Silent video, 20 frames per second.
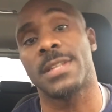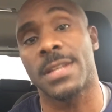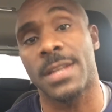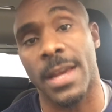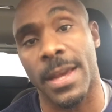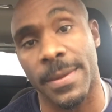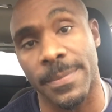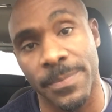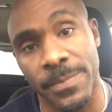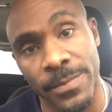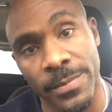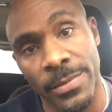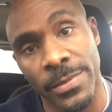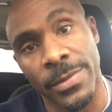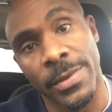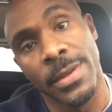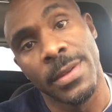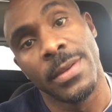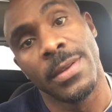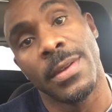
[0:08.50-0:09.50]
to that.
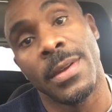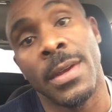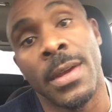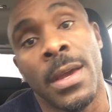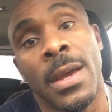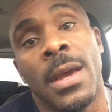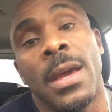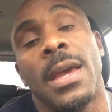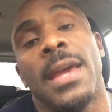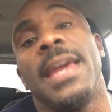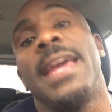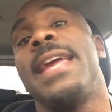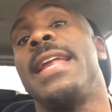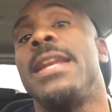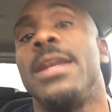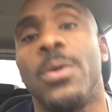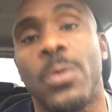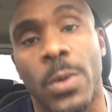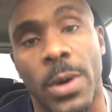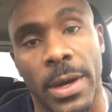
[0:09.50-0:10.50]

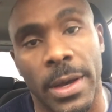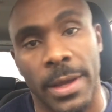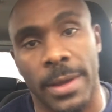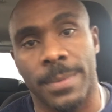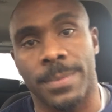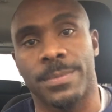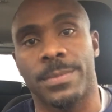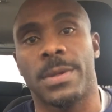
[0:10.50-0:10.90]
Anyway,